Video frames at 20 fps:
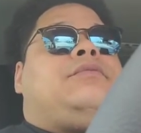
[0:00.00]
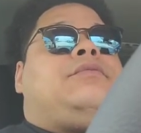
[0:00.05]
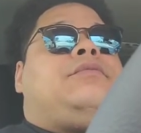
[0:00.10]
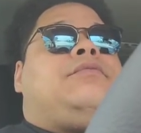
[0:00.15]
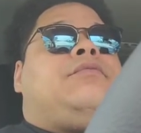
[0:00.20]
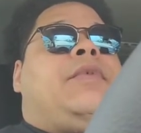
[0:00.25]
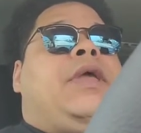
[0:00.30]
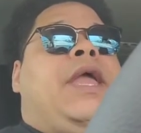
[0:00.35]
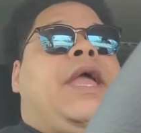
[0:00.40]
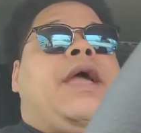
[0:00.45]

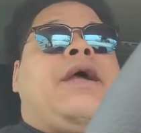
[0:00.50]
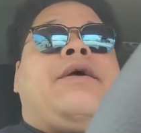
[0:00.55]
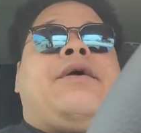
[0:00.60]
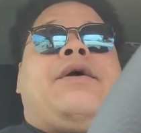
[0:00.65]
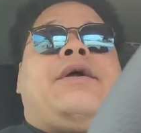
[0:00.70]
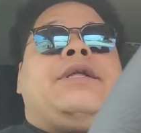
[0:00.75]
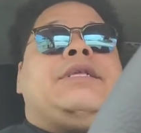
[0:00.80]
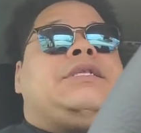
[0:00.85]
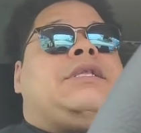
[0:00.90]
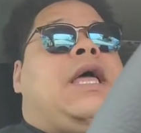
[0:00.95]
But yeah,
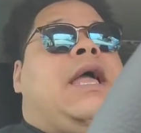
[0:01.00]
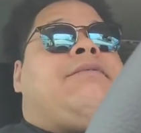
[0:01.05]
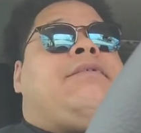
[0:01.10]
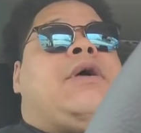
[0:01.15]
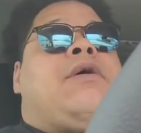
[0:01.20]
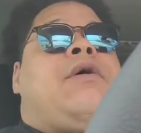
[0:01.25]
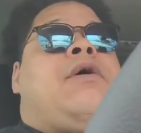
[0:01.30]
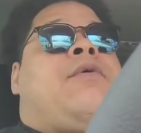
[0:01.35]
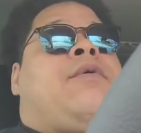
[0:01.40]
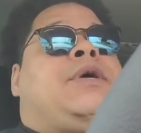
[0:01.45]
girl, this life
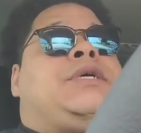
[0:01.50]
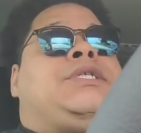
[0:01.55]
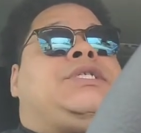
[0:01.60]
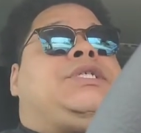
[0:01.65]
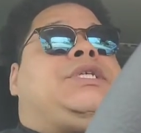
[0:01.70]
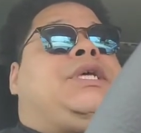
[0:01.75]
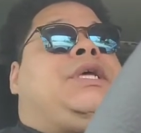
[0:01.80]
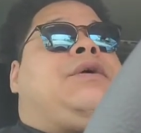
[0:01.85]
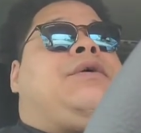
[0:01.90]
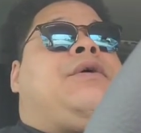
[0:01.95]
don't owe us
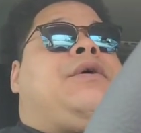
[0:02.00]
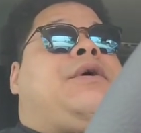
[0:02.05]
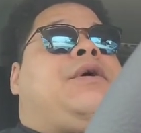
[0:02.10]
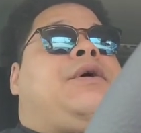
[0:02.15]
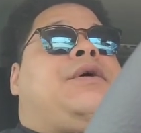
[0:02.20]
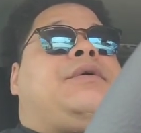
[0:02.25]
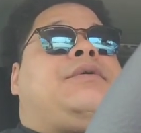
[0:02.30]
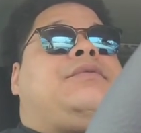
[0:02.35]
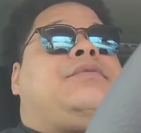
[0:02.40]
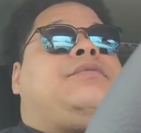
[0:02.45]
shit,
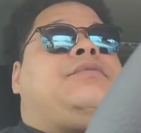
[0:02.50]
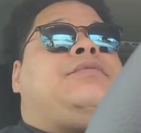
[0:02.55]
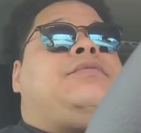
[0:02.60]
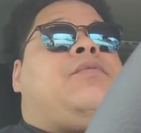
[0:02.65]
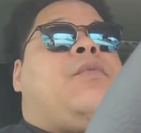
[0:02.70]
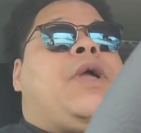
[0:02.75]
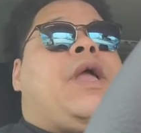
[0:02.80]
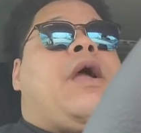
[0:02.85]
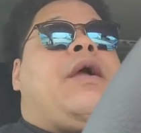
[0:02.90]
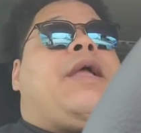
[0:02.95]
girl.
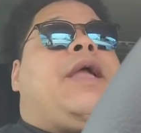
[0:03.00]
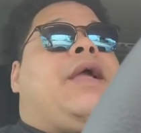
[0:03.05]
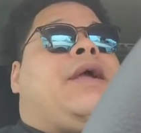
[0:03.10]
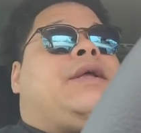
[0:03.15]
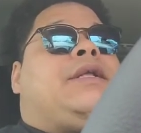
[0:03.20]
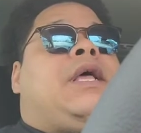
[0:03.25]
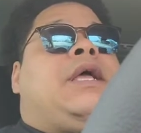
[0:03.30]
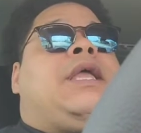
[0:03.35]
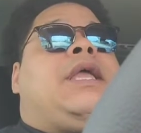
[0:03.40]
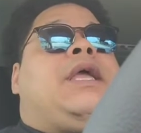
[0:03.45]
We are
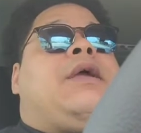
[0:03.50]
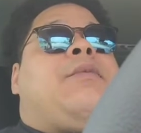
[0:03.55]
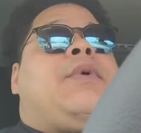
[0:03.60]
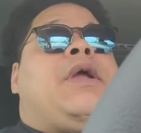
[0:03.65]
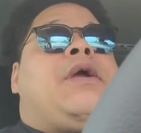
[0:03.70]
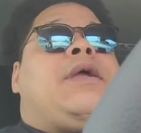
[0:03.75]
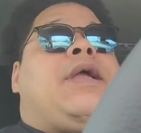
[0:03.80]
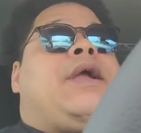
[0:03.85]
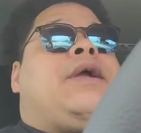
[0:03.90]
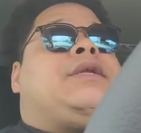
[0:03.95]

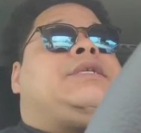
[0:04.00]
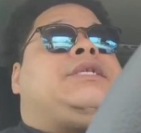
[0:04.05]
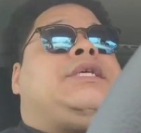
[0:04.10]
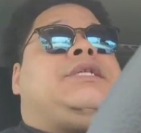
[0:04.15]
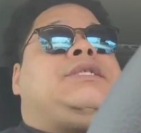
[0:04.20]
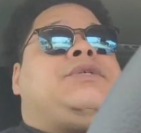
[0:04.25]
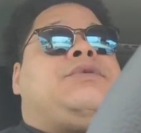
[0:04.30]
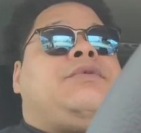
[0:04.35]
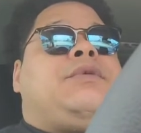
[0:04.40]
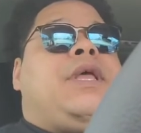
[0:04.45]

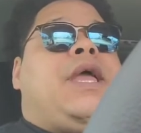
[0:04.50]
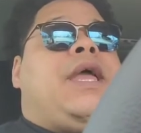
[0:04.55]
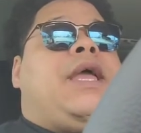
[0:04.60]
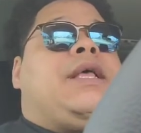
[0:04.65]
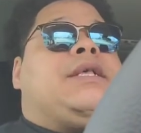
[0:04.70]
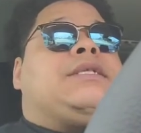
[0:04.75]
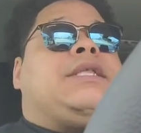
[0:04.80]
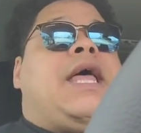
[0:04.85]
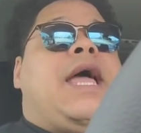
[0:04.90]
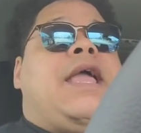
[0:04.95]
guaranteed two
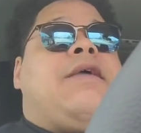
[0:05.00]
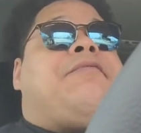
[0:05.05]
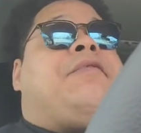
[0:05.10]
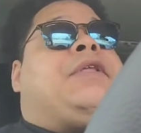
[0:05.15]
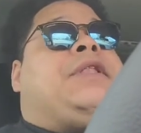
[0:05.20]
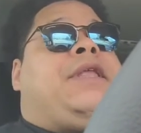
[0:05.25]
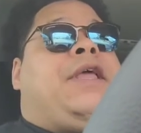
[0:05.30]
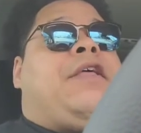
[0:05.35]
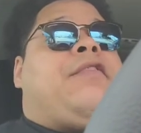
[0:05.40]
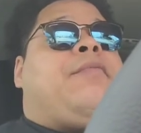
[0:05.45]
things: life
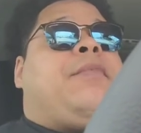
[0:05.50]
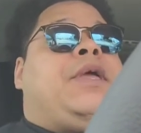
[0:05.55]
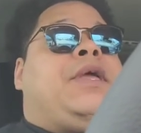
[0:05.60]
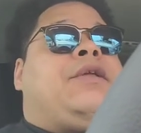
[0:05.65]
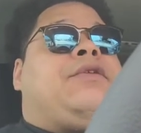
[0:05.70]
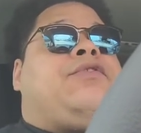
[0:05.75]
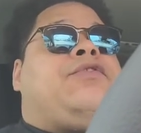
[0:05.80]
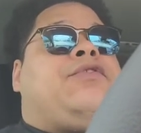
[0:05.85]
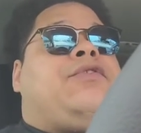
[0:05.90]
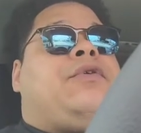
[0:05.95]
and death,
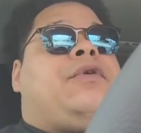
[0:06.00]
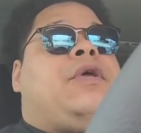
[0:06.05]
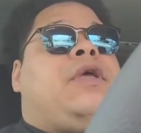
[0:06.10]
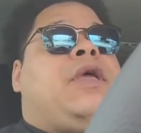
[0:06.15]
bitch.